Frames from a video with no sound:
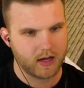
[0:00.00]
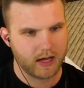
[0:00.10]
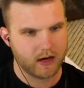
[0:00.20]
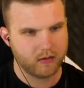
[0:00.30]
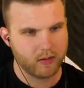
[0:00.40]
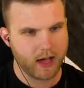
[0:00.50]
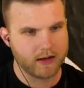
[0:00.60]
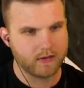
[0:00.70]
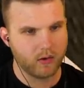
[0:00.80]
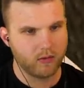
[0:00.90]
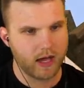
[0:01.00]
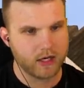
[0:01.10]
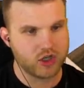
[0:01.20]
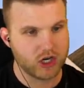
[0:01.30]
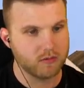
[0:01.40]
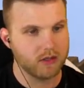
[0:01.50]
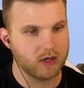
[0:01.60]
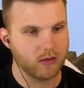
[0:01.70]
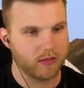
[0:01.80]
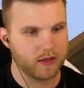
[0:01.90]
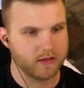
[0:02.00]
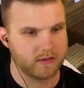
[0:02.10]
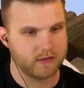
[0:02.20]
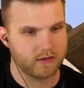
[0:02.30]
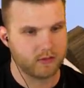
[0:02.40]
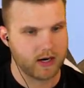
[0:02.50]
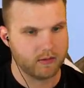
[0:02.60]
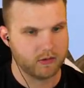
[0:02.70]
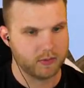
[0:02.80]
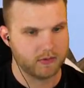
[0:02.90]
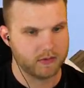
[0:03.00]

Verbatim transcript: I genuinely don't think this is the route we're supposed to